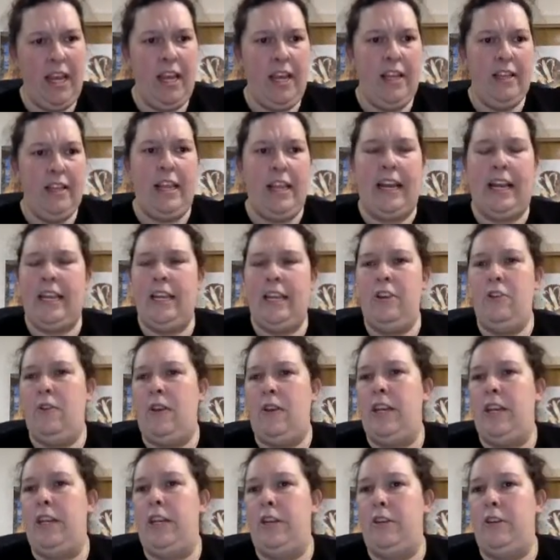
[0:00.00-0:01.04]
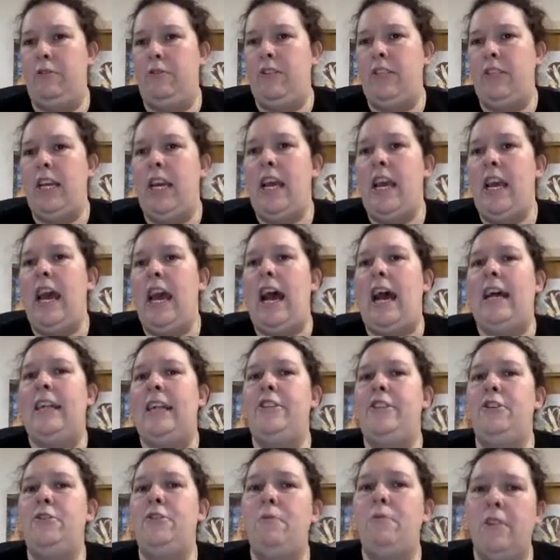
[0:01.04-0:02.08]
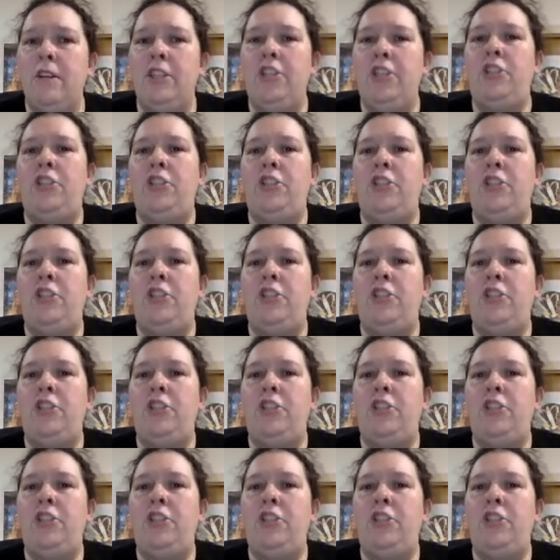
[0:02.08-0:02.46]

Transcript: that you can use. I do want to show